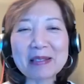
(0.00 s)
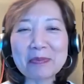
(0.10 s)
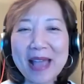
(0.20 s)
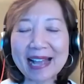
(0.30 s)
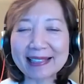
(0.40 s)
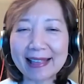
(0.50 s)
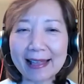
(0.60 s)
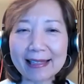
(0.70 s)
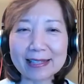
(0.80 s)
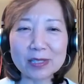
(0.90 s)
back
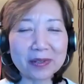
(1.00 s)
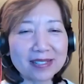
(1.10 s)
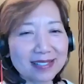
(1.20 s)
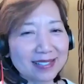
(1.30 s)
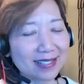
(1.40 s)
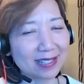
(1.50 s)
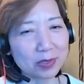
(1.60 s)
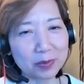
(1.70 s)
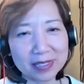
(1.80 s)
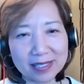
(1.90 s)
then, this was
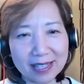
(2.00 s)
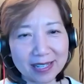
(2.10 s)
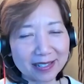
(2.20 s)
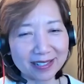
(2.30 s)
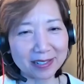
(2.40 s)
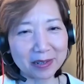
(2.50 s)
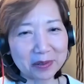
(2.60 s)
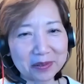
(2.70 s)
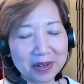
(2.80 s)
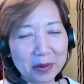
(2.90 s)

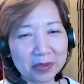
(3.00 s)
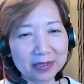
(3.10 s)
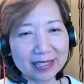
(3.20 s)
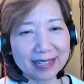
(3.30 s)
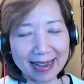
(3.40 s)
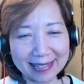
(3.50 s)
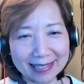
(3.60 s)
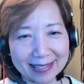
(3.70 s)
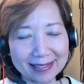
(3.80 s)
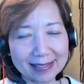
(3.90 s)
the early
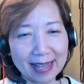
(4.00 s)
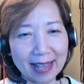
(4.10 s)
90s,